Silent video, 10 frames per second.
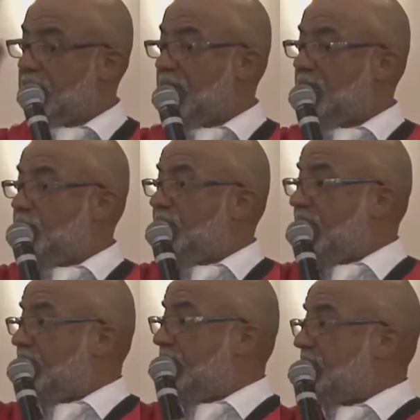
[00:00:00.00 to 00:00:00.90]
kingdom of
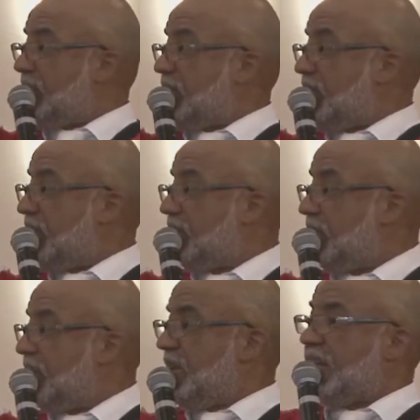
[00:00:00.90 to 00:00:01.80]
heaven is at hand.
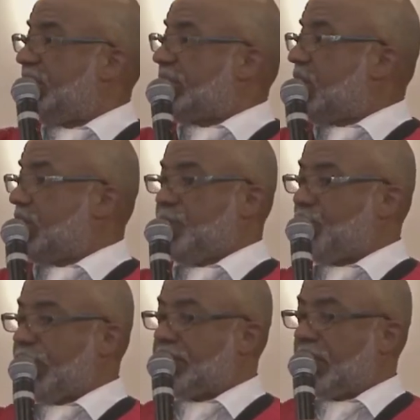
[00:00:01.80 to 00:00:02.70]
He never taught them
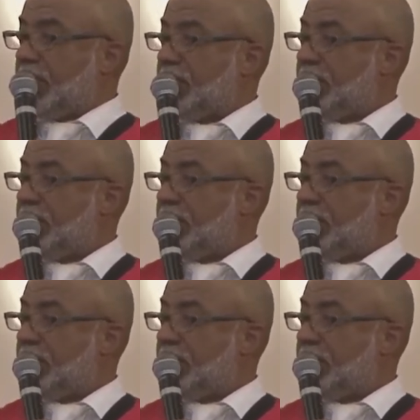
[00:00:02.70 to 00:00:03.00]
preaching.